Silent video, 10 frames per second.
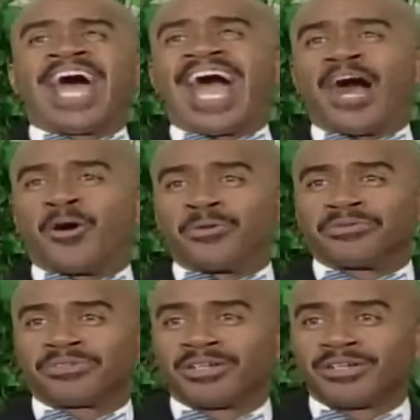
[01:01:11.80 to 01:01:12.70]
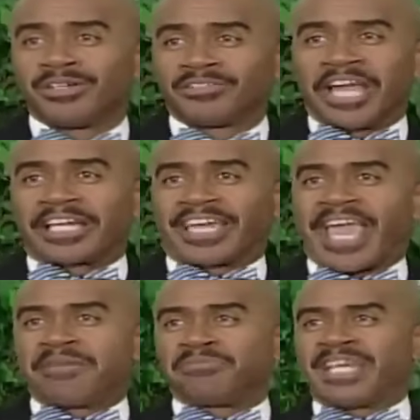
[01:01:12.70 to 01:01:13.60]
down there
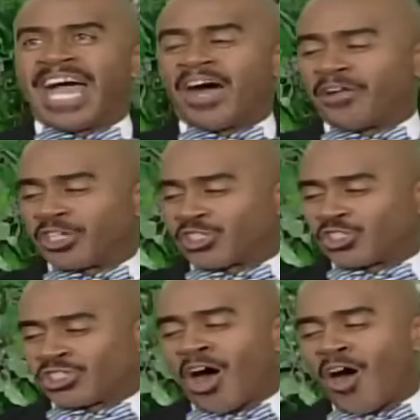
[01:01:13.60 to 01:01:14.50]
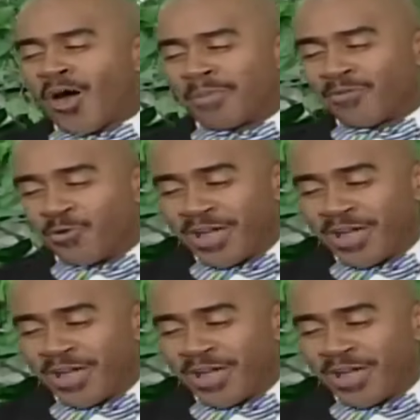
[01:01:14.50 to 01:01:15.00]
came down a storm of